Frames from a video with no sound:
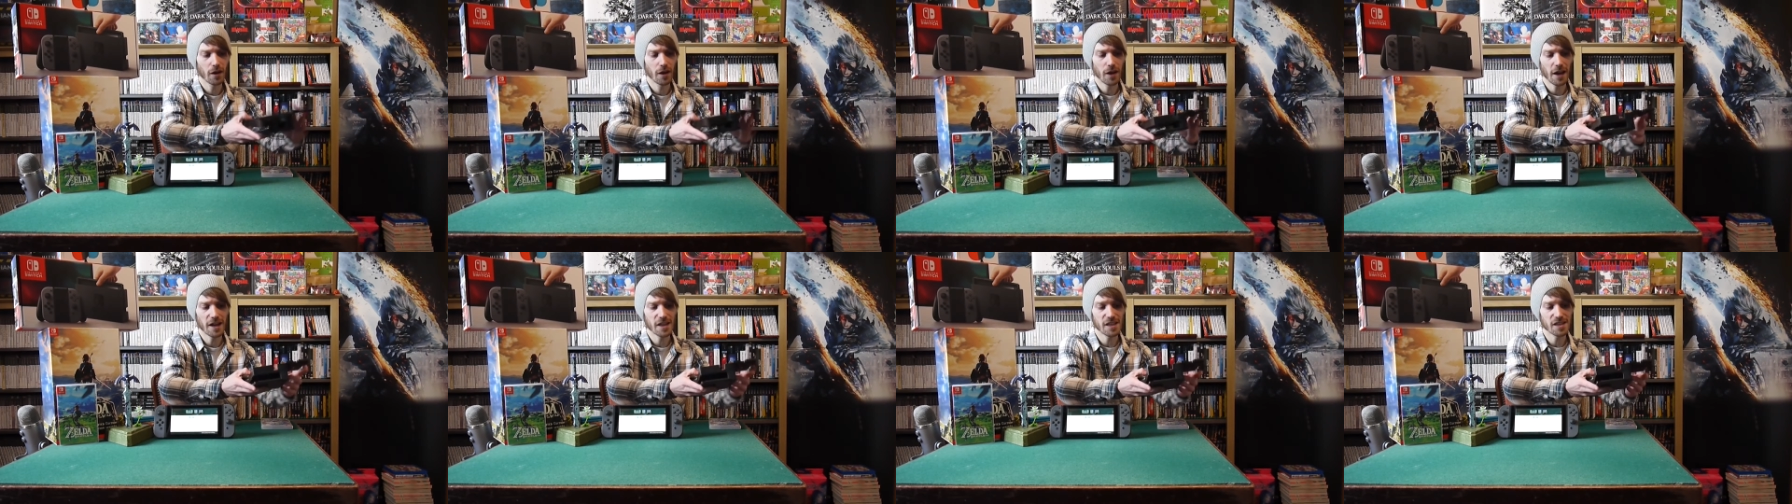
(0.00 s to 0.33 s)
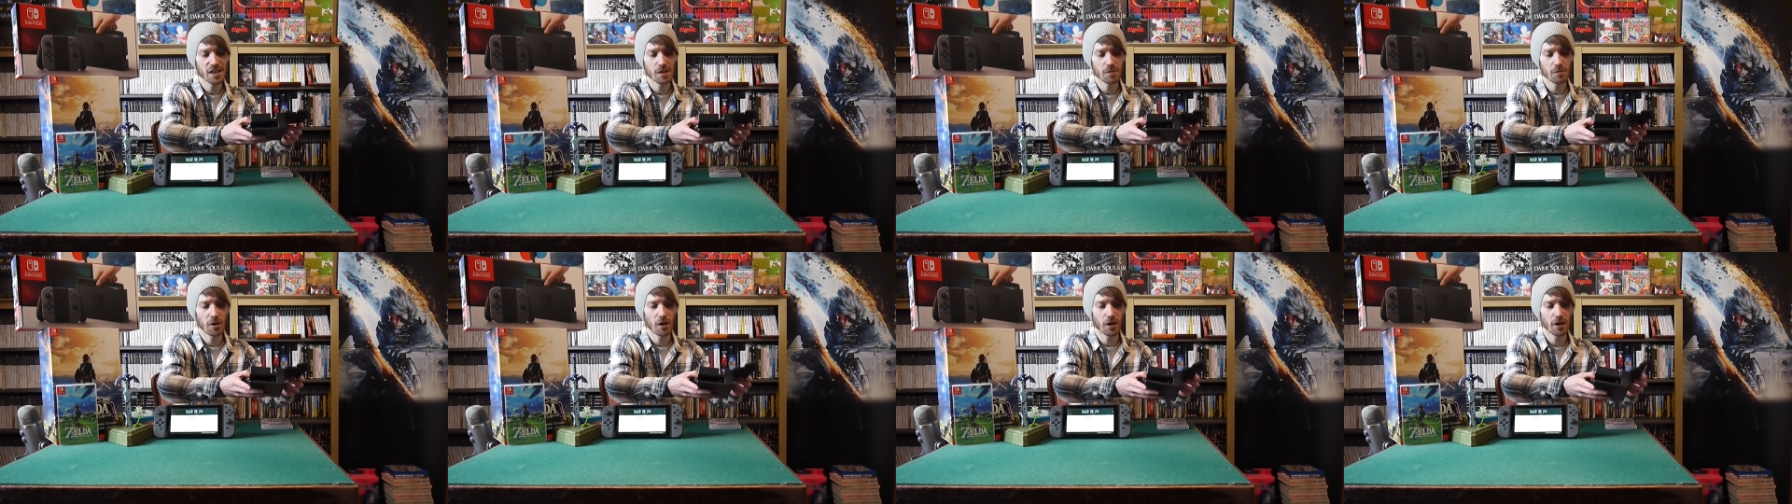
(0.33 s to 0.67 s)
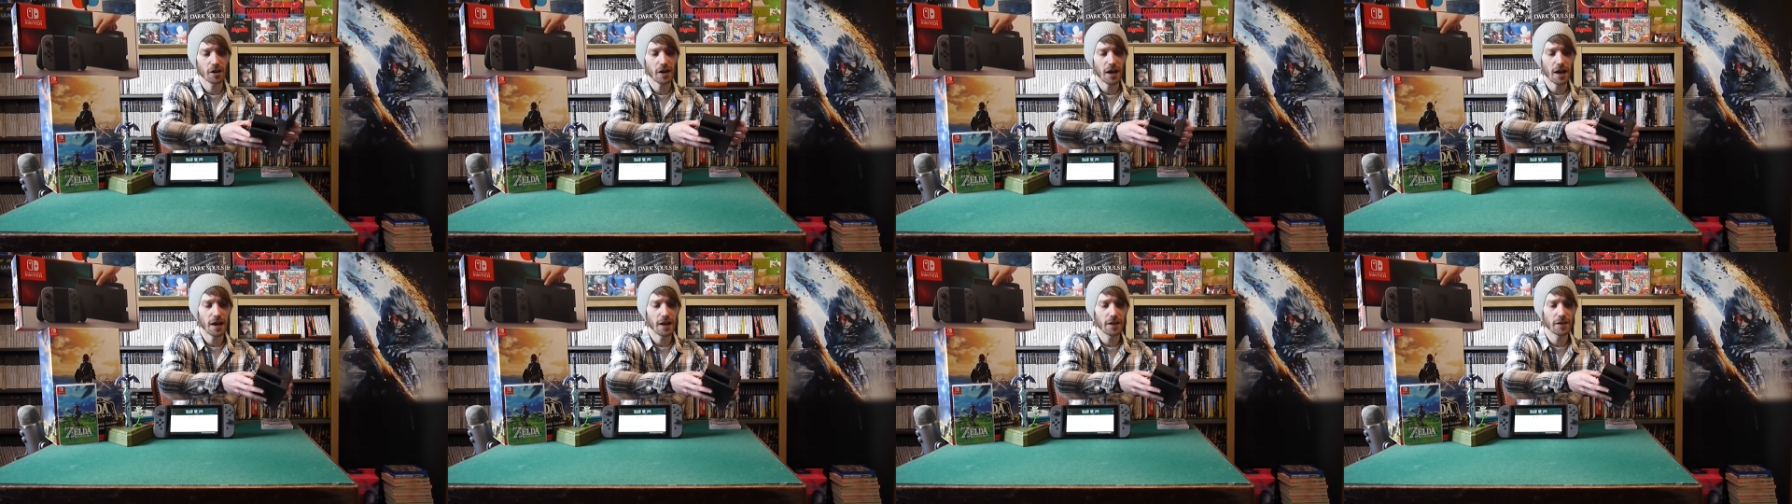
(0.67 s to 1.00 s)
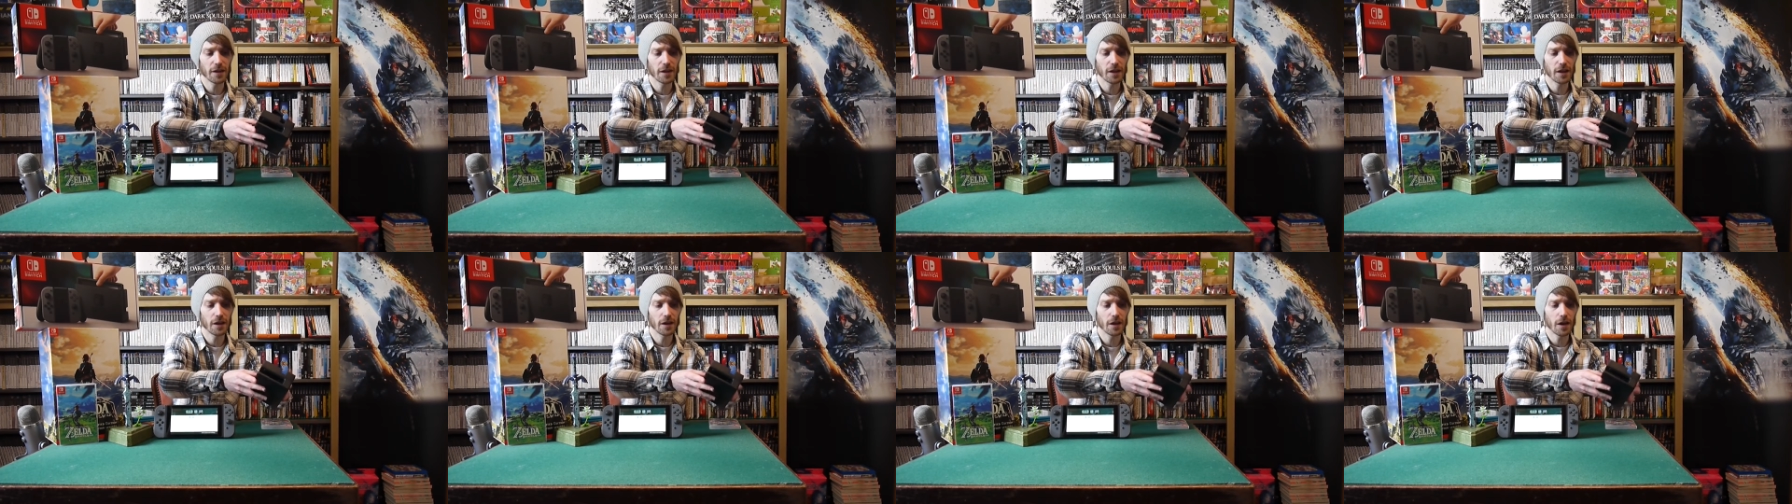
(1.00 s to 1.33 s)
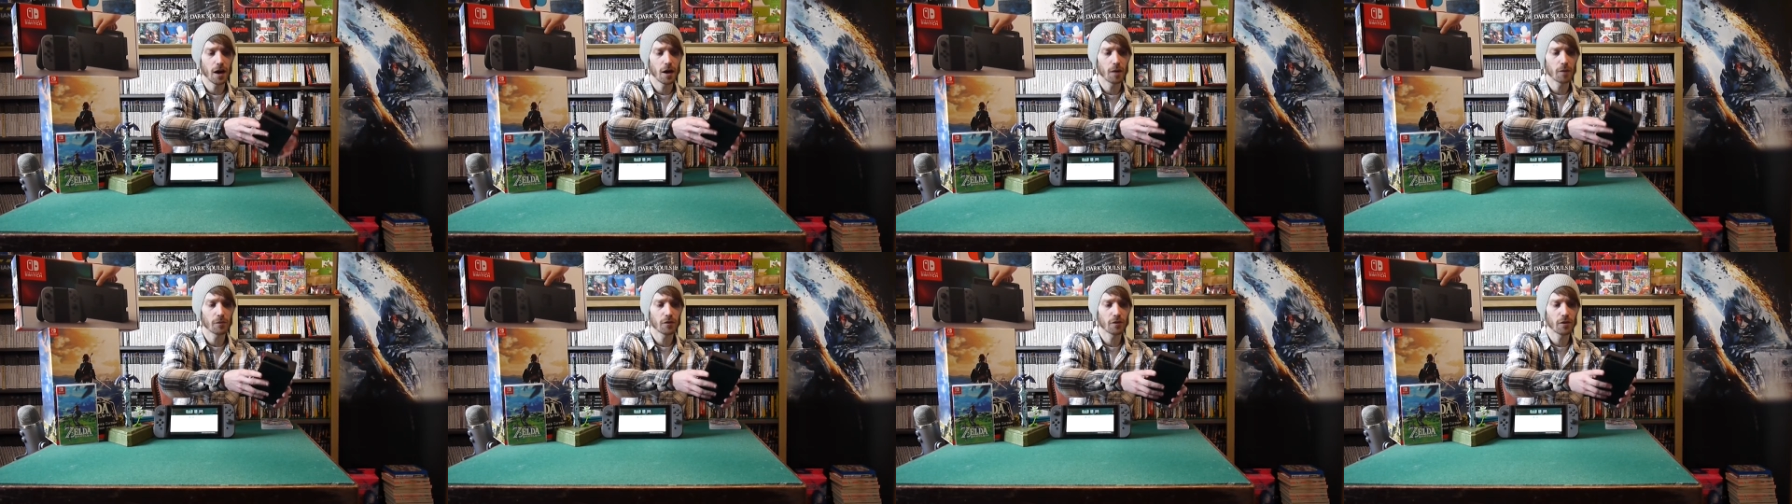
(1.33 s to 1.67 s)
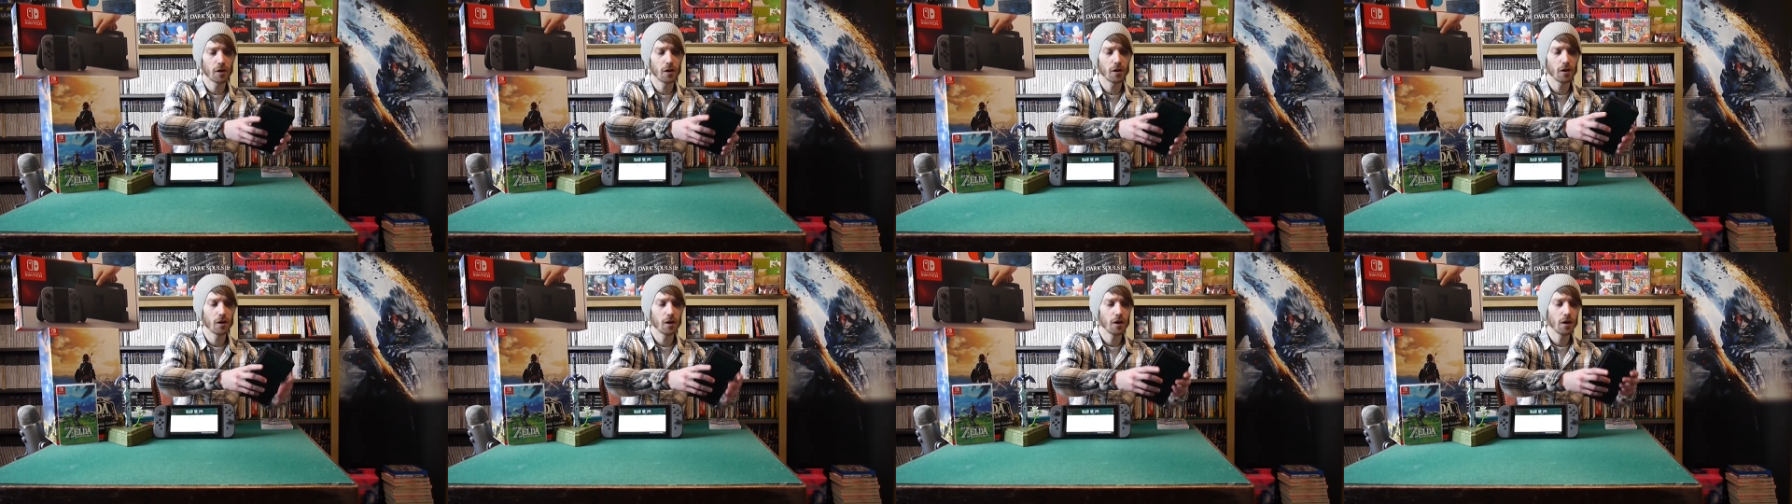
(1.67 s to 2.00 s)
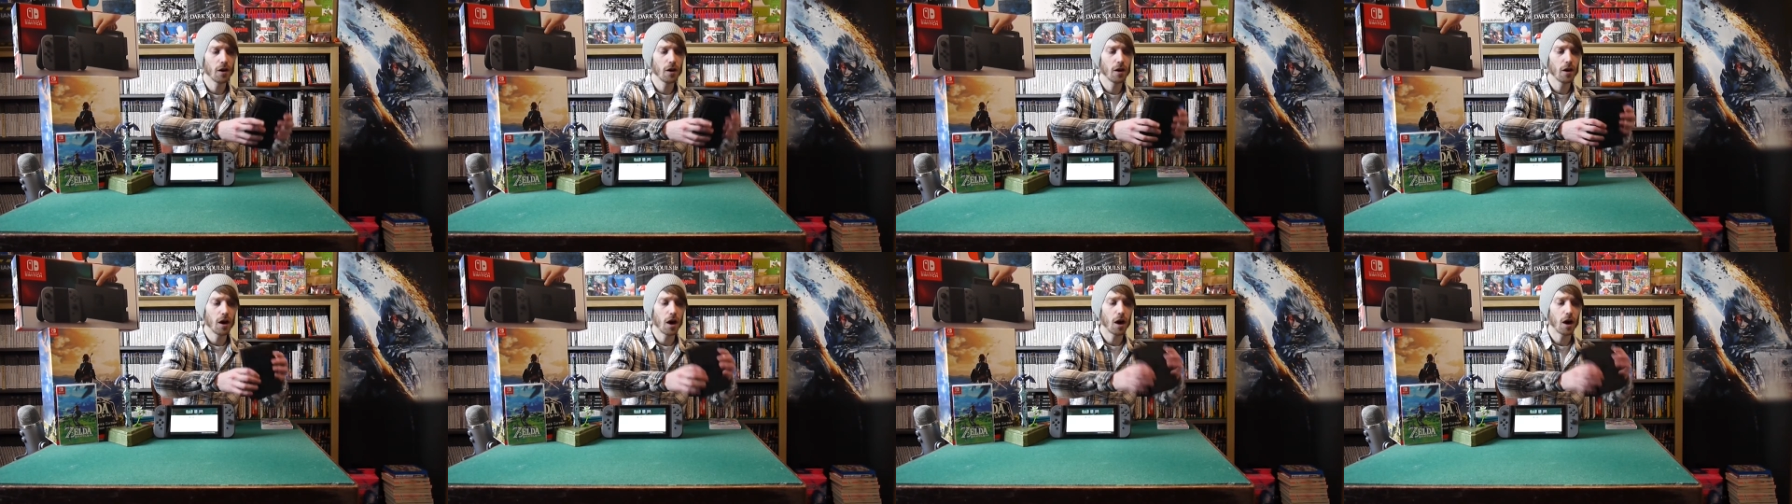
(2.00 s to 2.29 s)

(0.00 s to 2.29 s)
HDMI, and the slot.